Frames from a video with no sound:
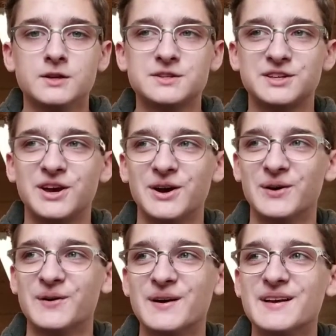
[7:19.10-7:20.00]

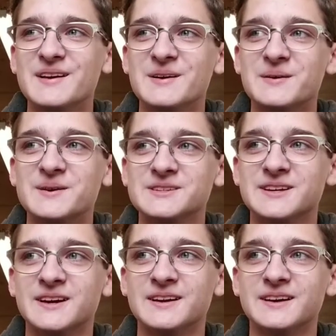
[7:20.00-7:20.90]
So we
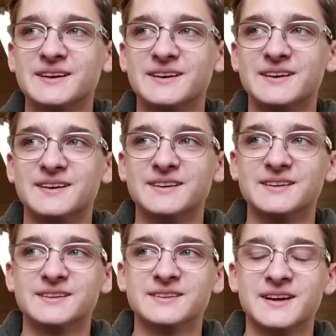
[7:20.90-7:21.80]
said,
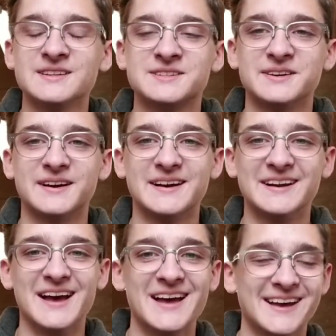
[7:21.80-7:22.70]
that's
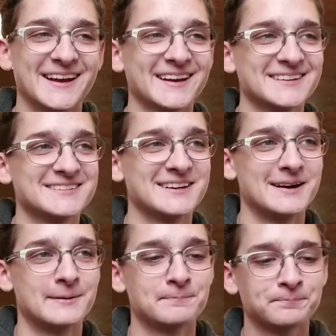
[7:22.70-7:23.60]
great. And
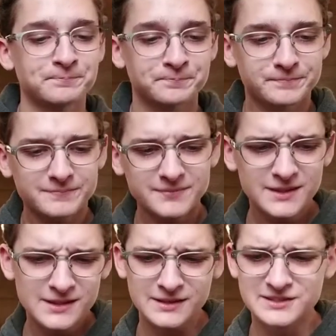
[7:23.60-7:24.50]

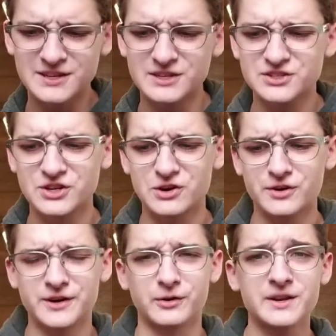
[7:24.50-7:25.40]
he said,
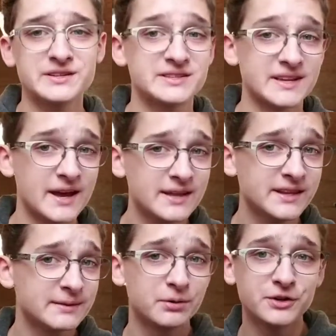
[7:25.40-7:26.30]
so, he
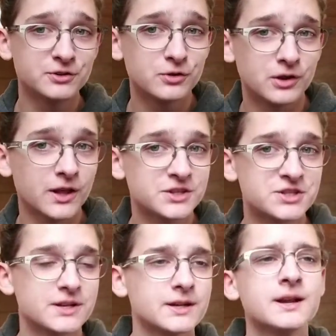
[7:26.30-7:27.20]
said that he put a new
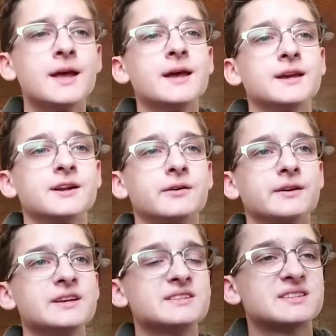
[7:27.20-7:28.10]
clutch in it,
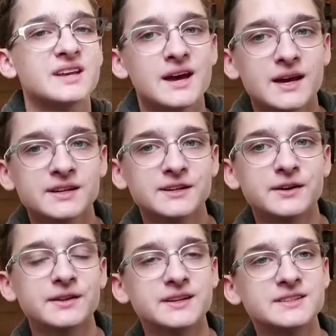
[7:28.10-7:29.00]
and he said,
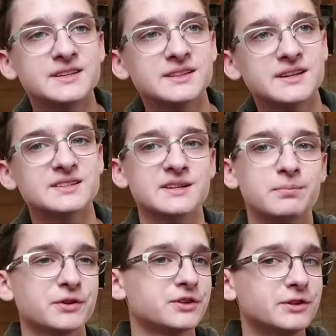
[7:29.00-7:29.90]
that he did this and
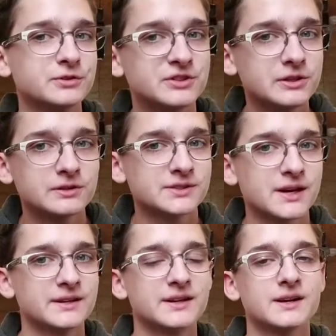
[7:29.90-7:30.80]
he put the new seals
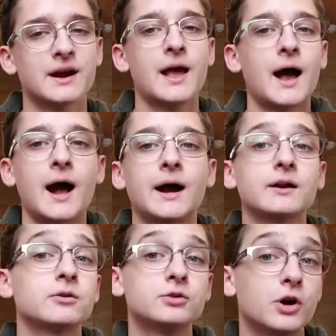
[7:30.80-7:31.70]
on here. I
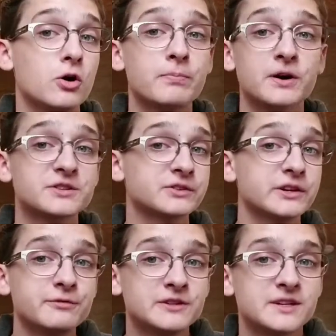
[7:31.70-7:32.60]
don't know
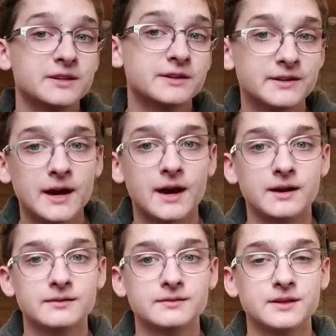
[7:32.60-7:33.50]
personally if he did it or not.